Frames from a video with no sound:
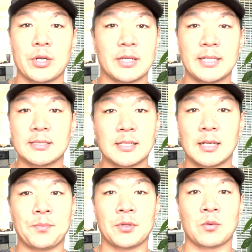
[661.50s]
your kids get
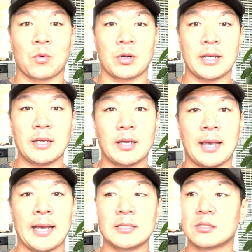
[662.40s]
up in the morning
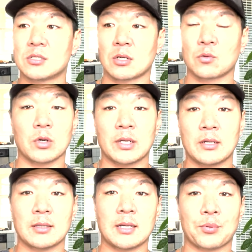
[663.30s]
and start working
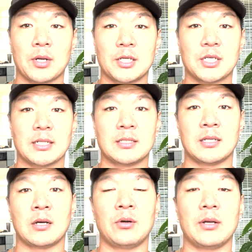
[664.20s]
on that project you
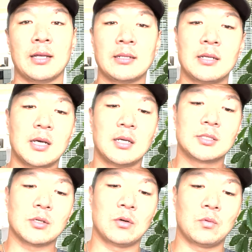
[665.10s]
know and
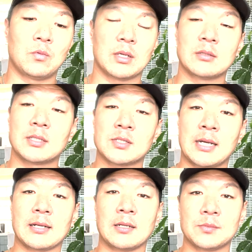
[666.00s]
so what this
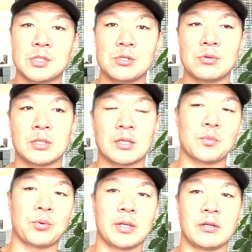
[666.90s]
kind of comes to another
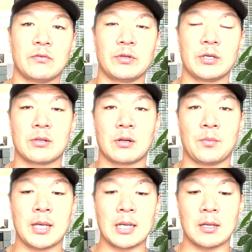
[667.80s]
point in a video that i'll
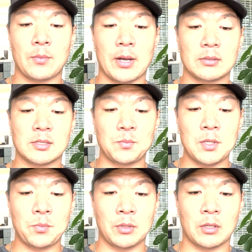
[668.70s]
make about some
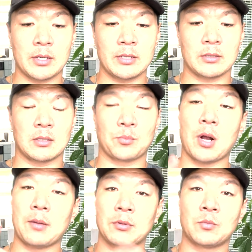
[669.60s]
people are either
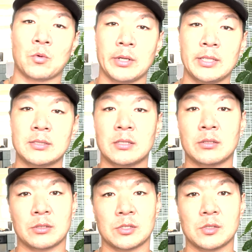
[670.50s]
problem oriented
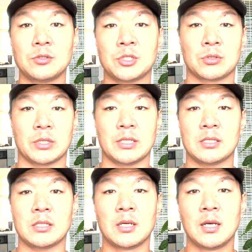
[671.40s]
or they're solution
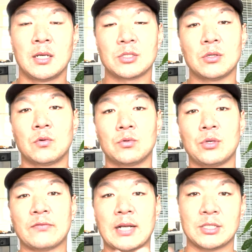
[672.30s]
oriented so you
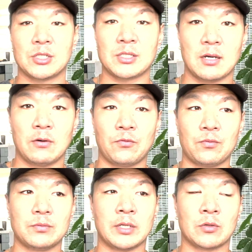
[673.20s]
have to ask yourself
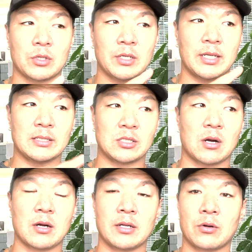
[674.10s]
in order to get
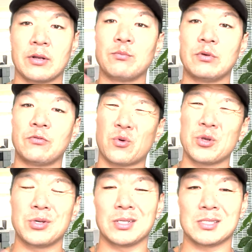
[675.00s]
started or even before
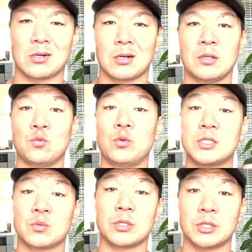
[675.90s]
you get started
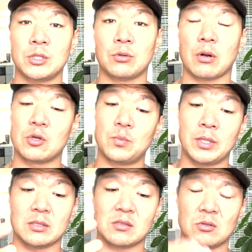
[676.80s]
which one are you are you
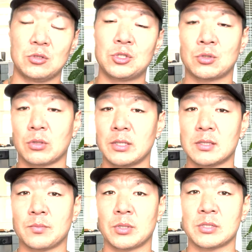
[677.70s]
being a solution
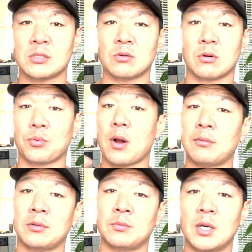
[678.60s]
oriented person or a
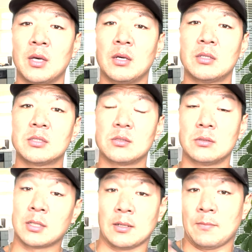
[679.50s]
problem
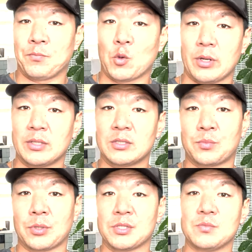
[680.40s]
um, oriented
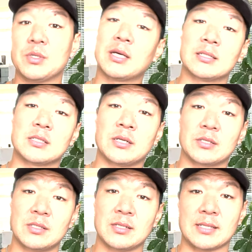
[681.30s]
person because
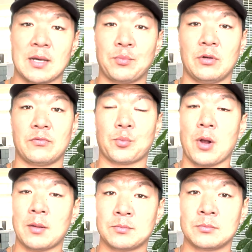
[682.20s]
here's an example of a
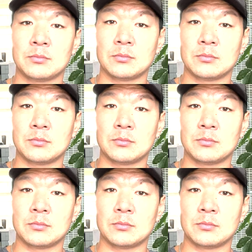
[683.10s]
problem